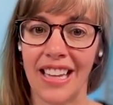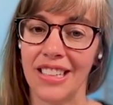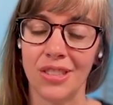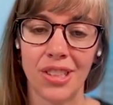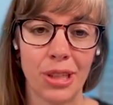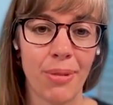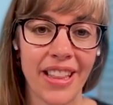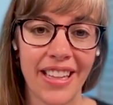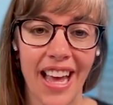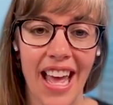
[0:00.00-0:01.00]
And usually by
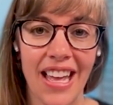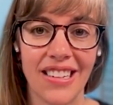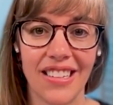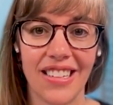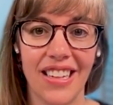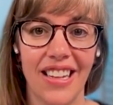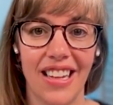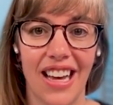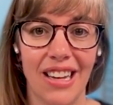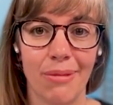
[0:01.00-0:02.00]
the end,
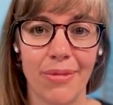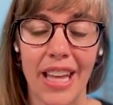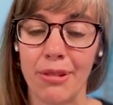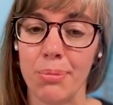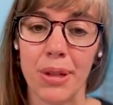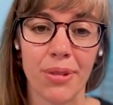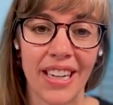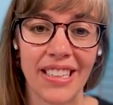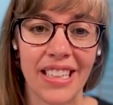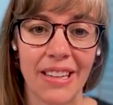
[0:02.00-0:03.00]
they would be
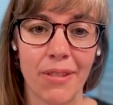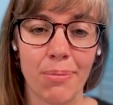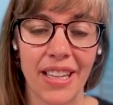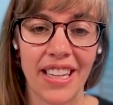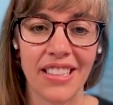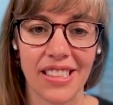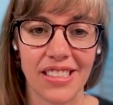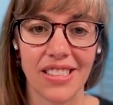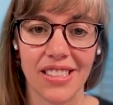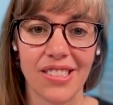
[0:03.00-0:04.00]
ready to give up the keys. It
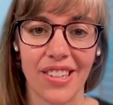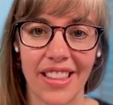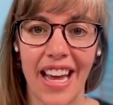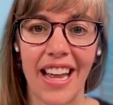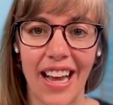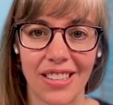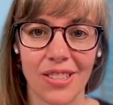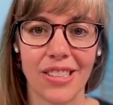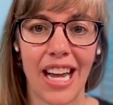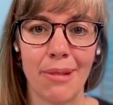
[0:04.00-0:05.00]
just took that
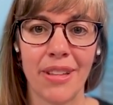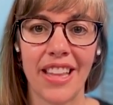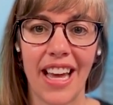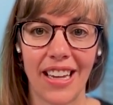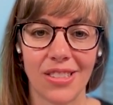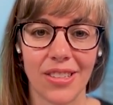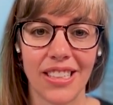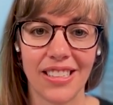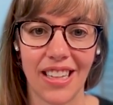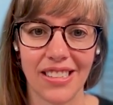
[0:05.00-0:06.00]
extra time and that extra
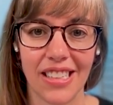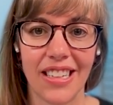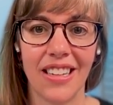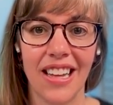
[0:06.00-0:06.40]
discussion.